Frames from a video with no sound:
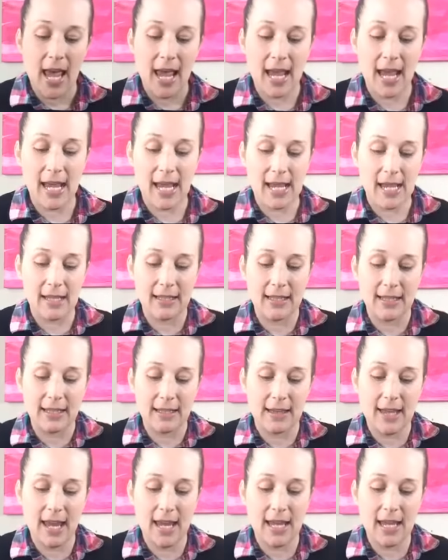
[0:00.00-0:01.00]
and
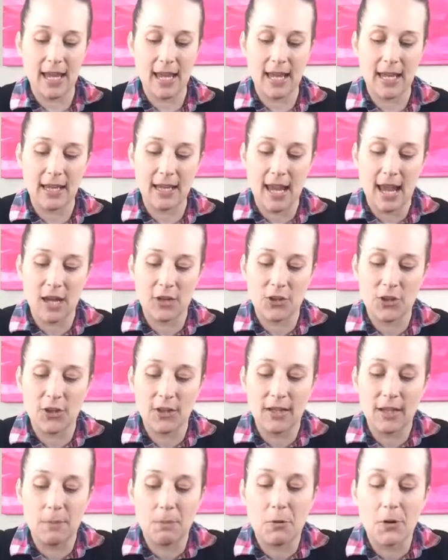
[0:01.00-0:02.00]
they can
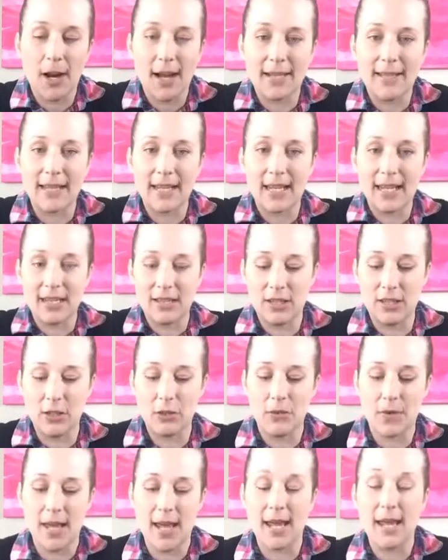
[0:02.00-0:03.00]
actually press
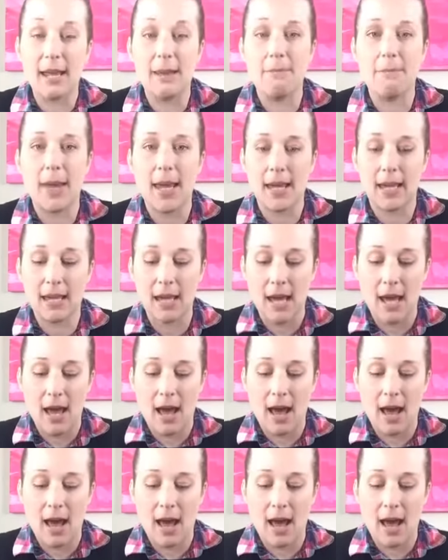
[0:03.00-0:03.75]
into it and make